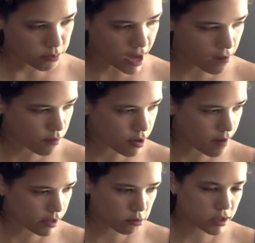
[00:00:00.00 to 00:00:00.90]
But I will
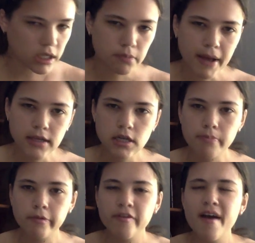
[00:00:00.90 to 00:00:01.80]
probably read past
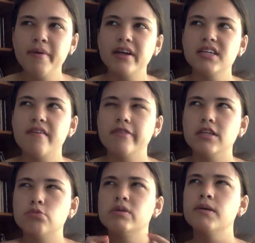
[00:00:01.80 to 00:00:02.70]
chapter 5 because I have
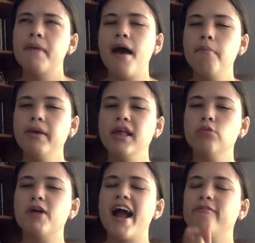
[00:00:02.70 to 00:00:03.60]
this weird pet peeve
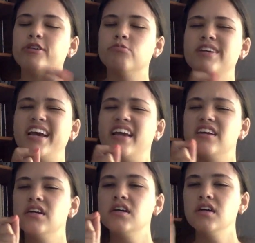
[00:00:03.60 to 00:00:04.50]
where I have to read,
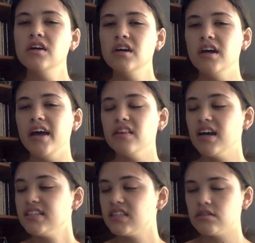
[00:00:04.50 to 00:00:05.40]

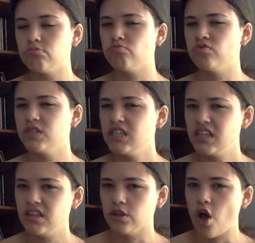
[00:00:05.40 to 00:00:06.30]
unless it's a
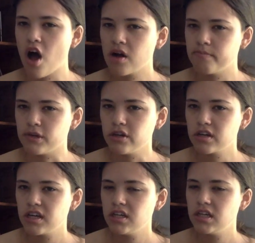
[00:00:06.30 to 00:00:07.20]
really long
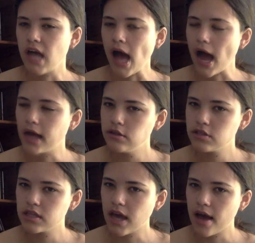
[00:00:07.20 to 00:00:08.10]
book. I
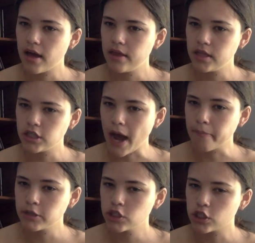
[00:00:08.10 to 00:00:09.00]
usually, and the
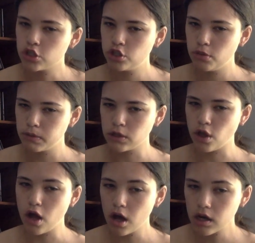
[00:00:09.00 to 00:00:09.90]
chapters are super
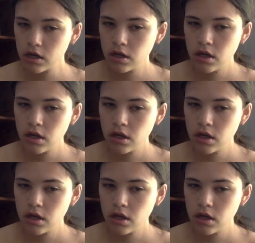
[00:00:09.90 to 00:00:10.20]
long.